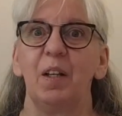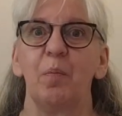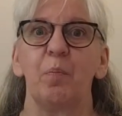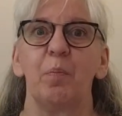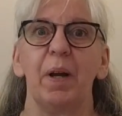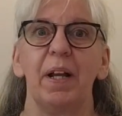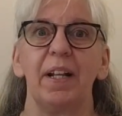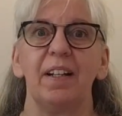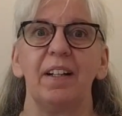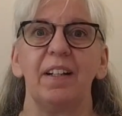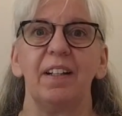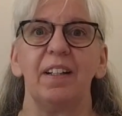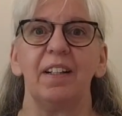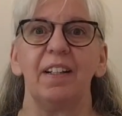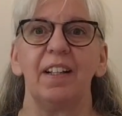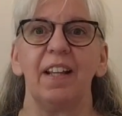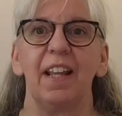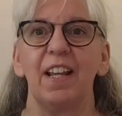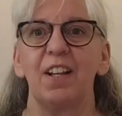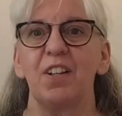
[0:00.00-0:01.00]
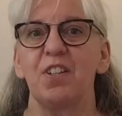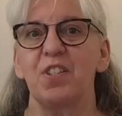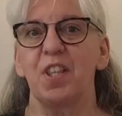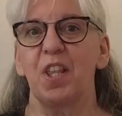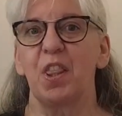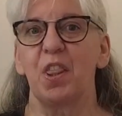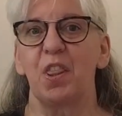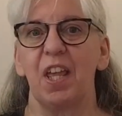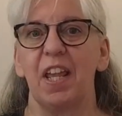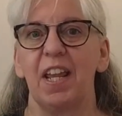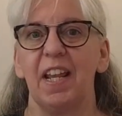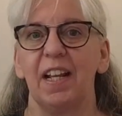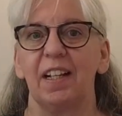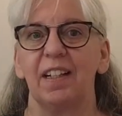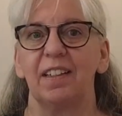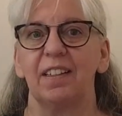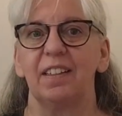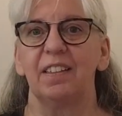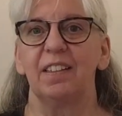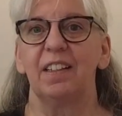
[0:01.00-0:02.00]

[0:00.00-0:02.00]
But here's the thing.